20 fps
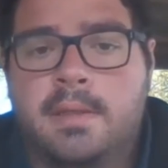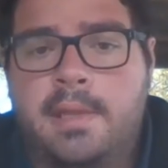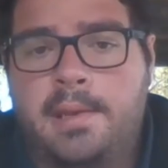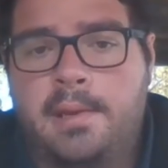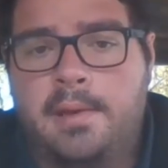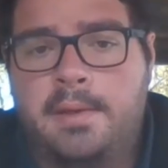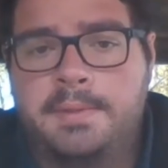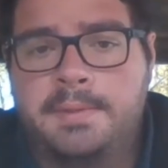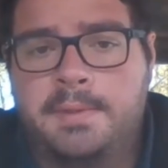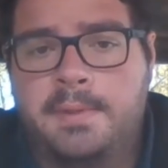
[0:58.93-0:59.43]

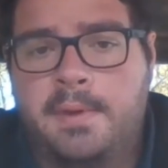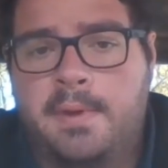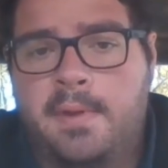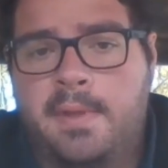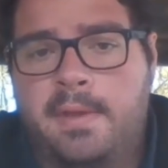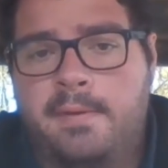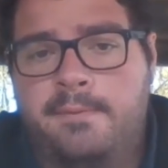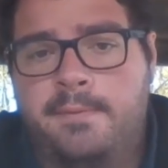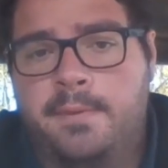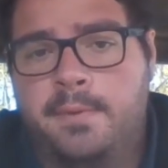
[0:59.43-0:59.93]
They also all
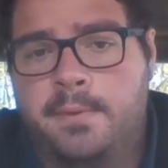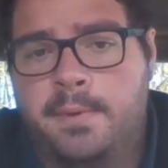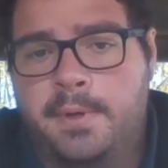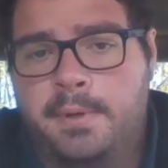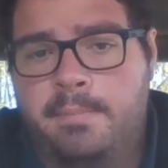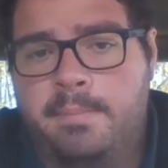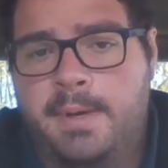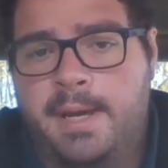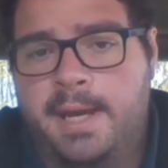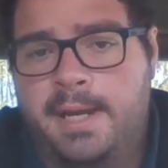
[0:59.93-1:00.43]
have
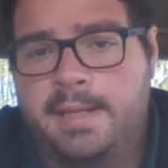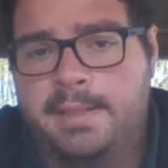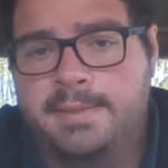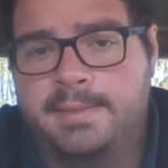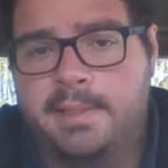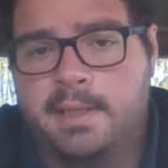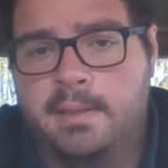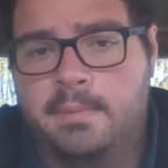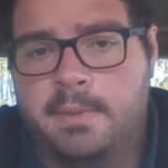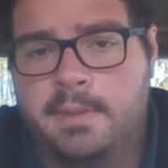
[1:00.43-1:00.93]
3 body
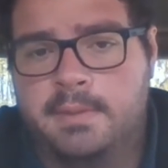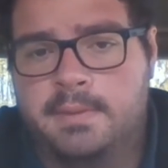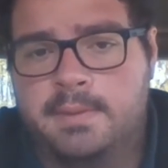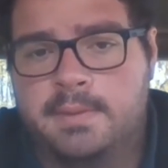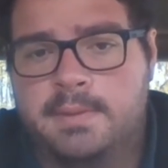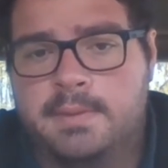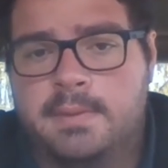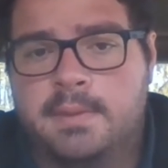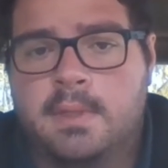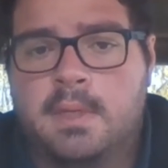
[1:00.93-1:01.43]

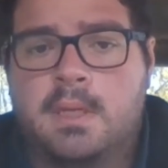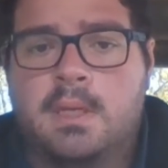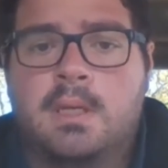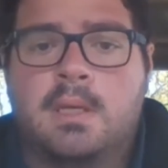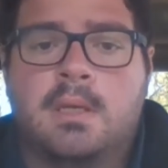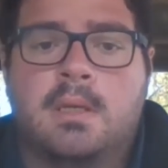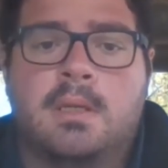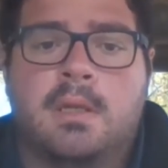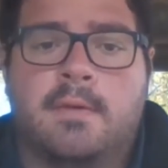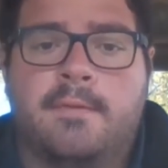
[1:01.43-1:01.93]
segments.
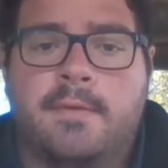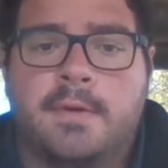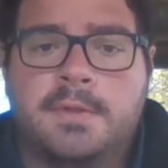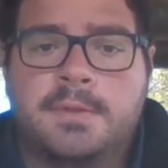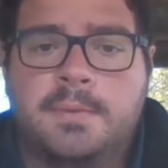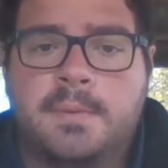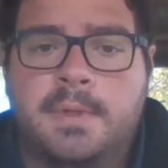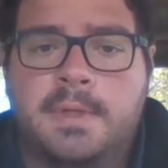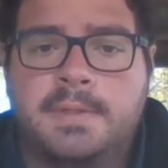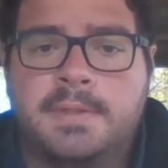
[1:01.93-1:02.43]
The
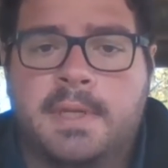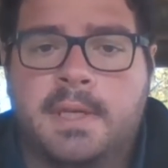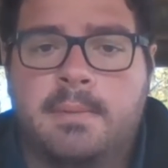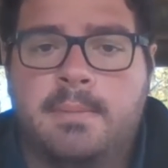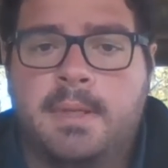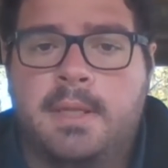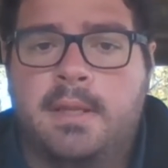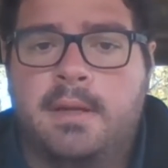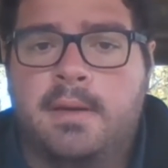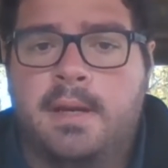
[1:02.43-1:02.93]
first one is going to
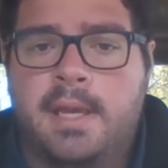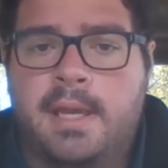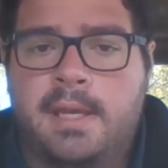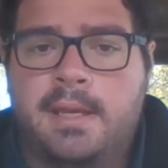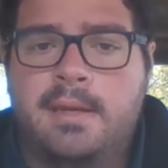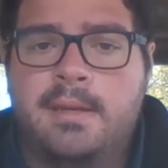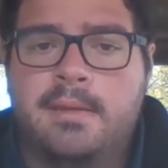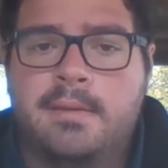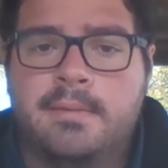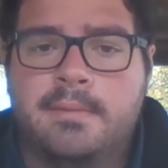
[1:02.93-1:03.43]
be their
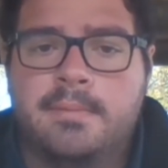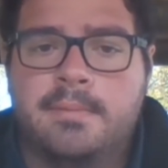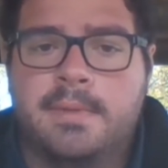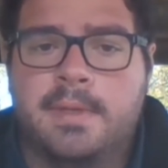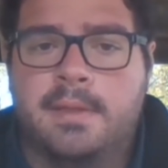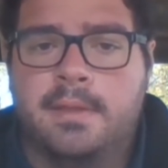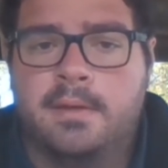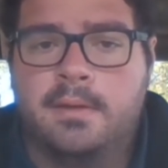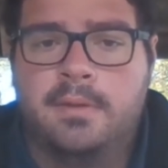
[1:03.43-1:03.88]
head, then